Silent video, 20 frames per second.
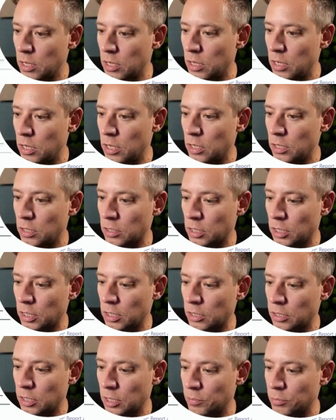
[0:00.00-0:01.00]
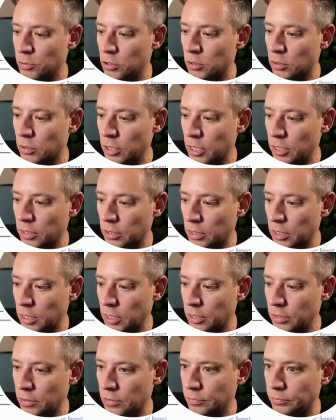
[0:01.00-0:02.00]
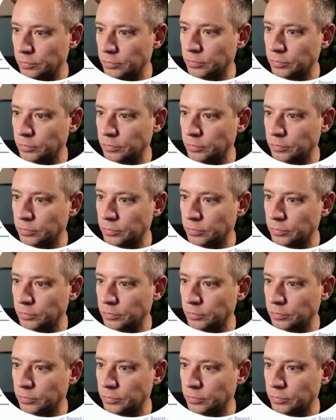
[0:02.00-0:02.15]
and the client type is .NET Client.